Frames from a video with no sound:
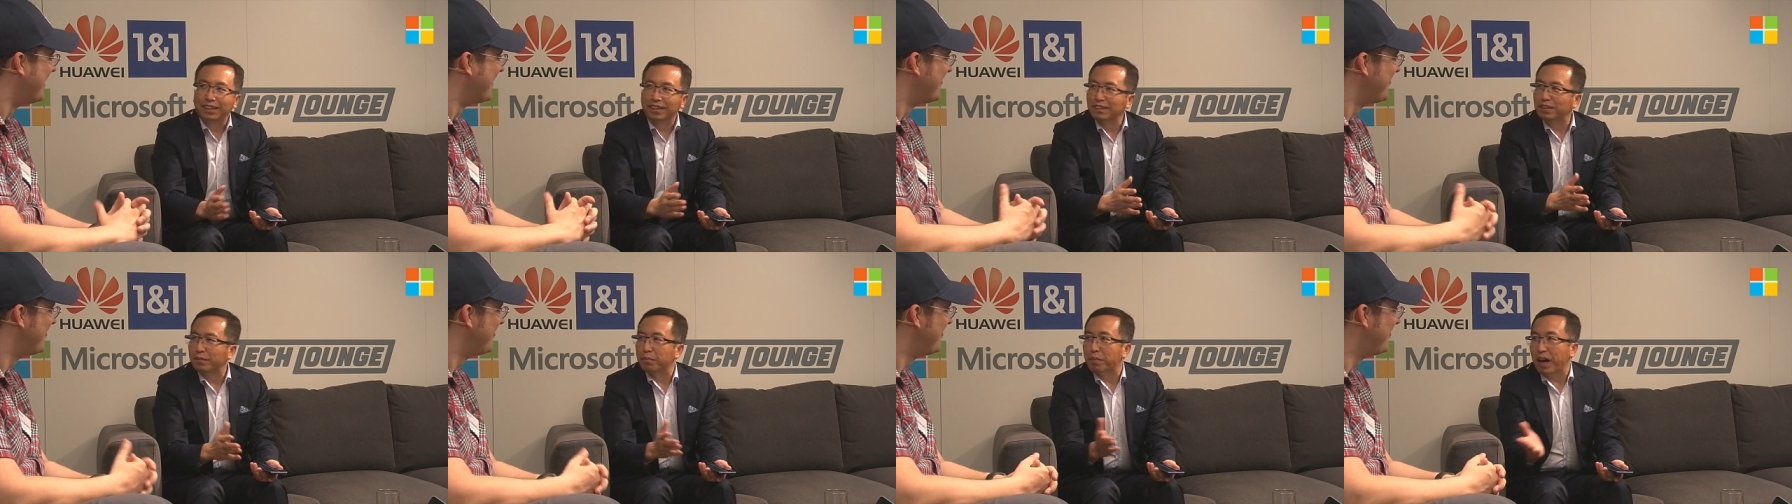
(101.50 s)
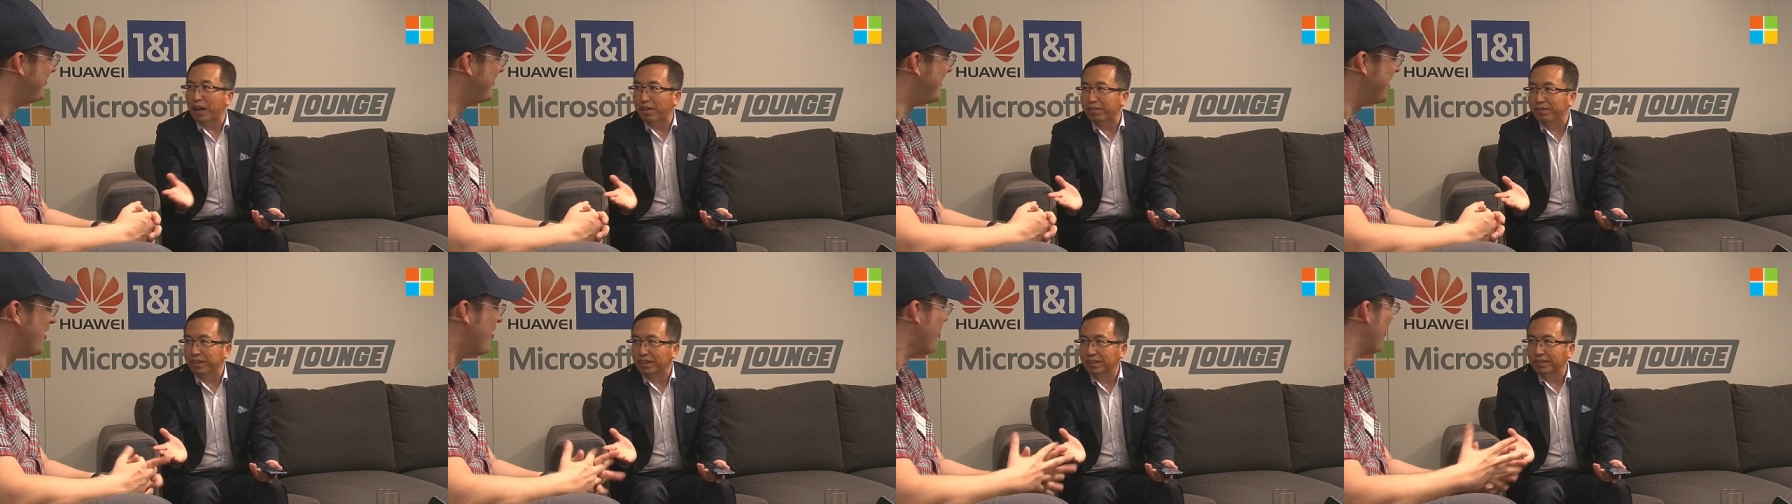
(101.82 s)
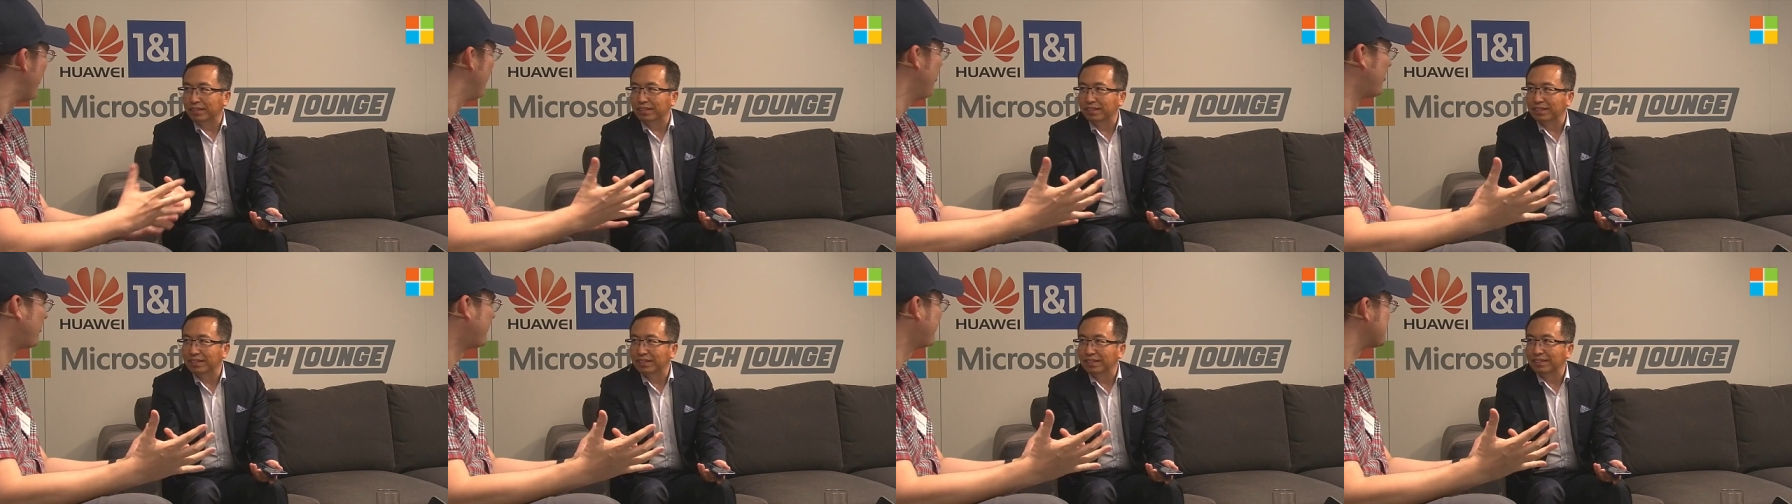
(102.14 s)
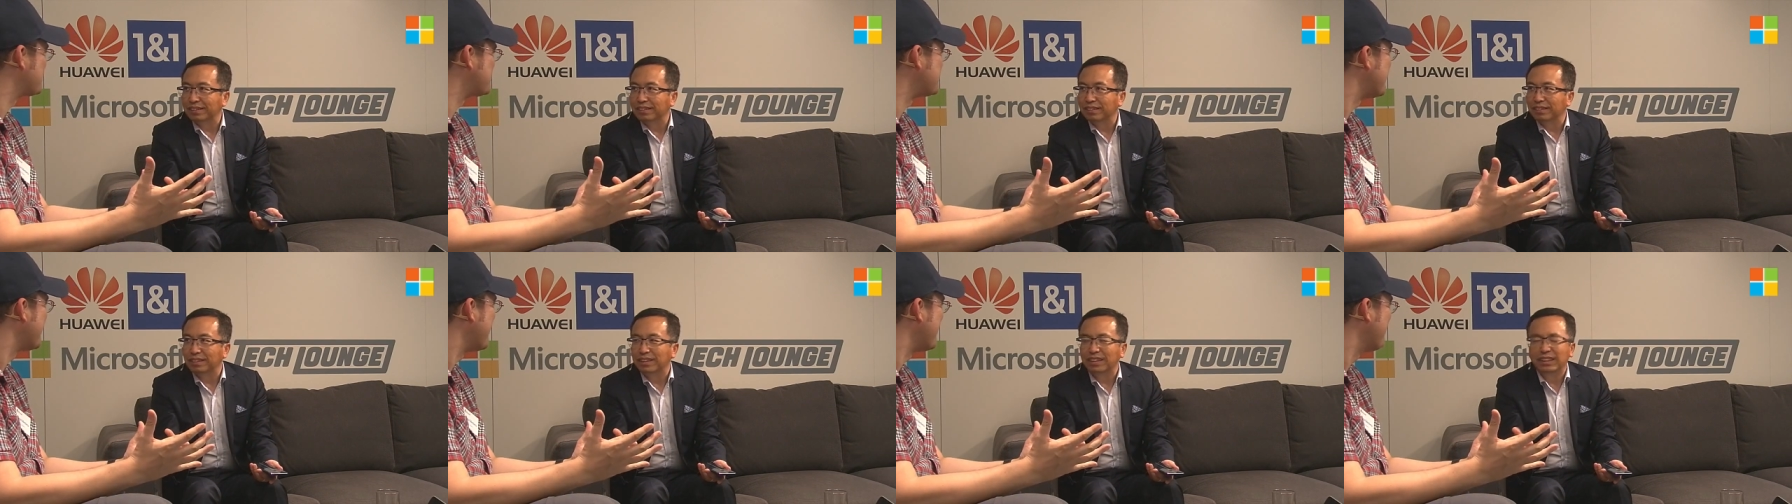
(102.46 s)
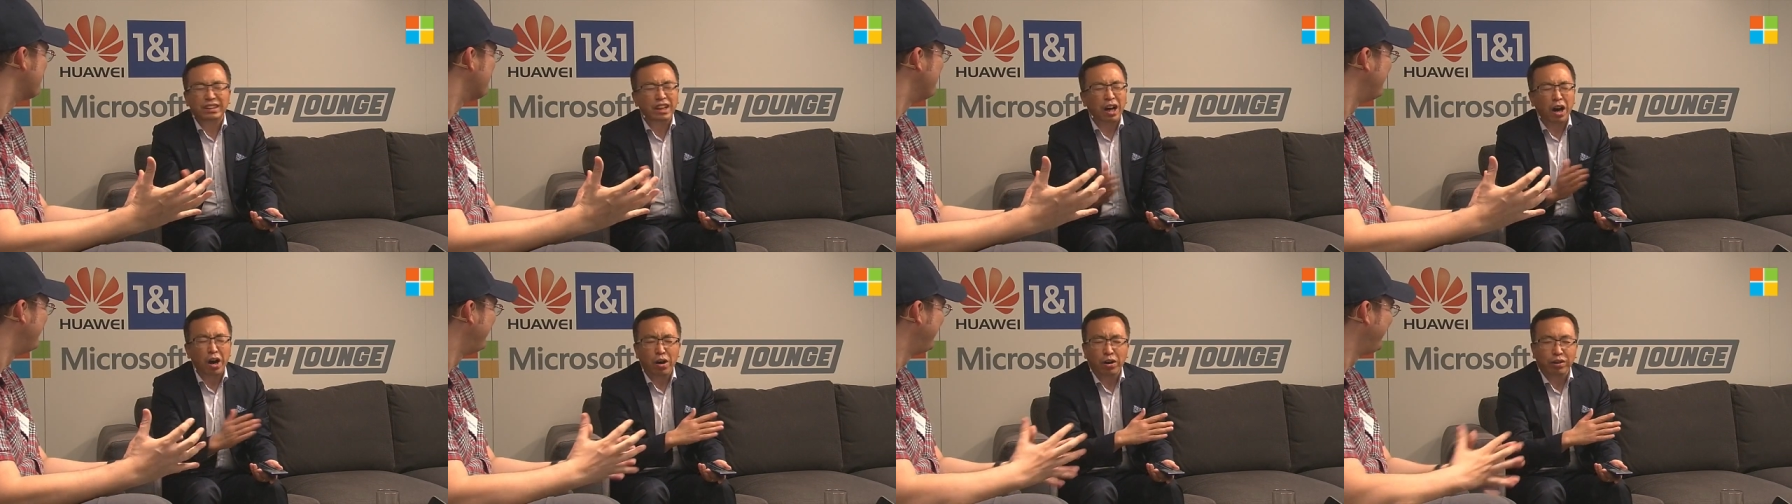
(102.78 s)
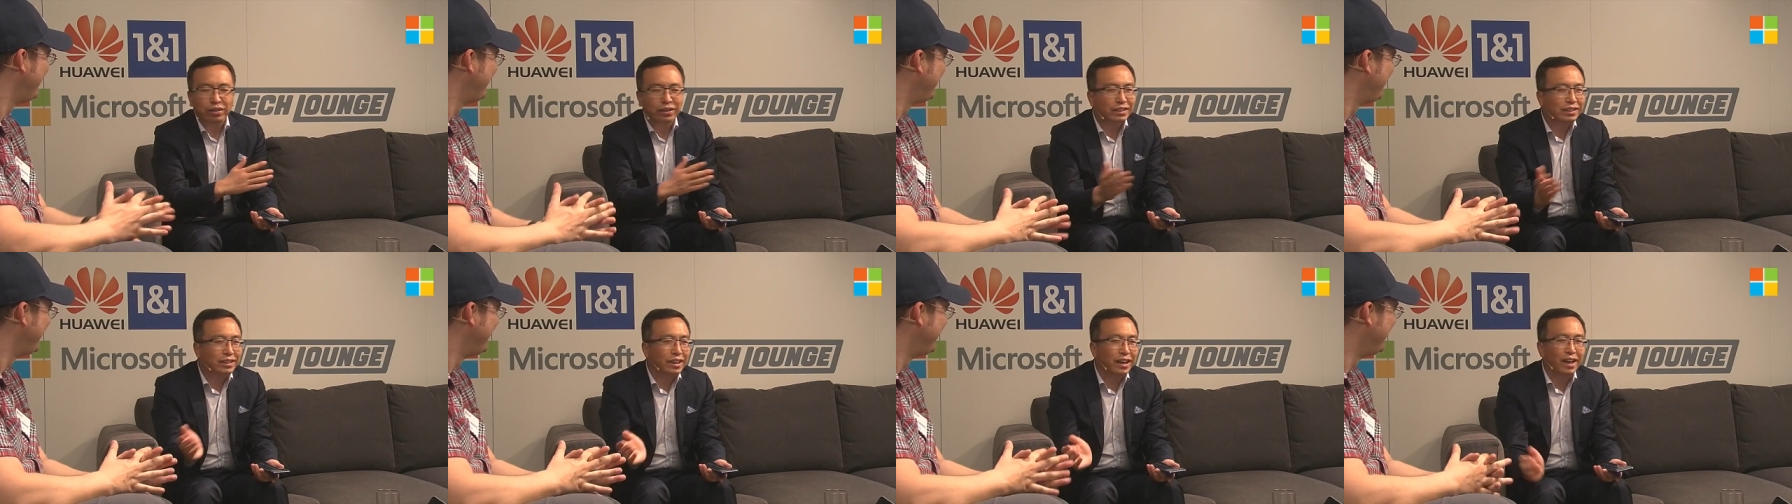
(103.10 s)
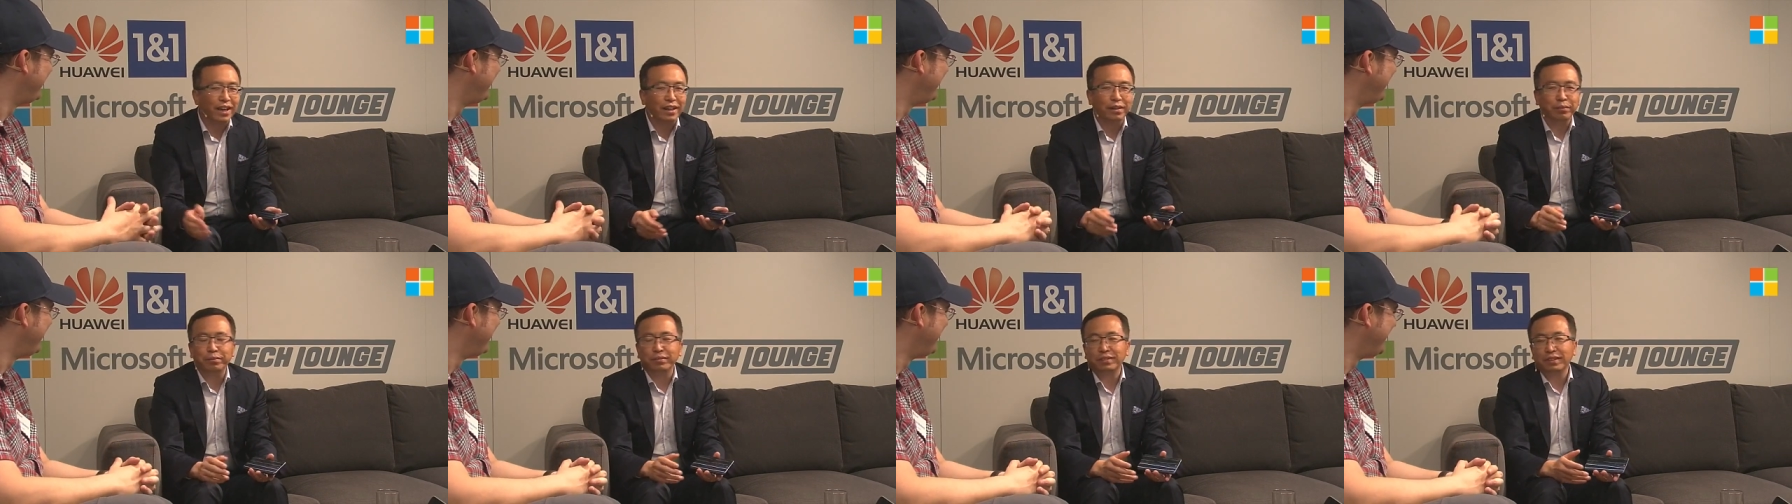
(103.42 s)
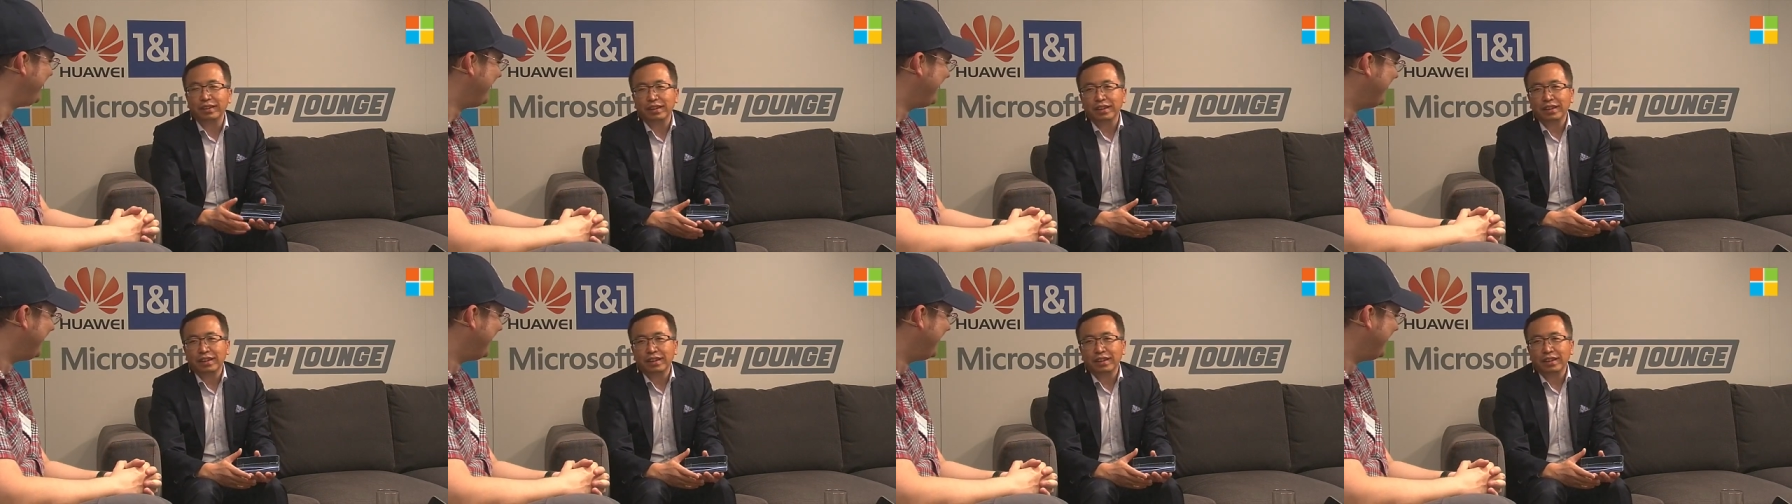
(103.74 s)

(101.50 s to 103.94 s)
The smartphone. They all look the same. They're all the same.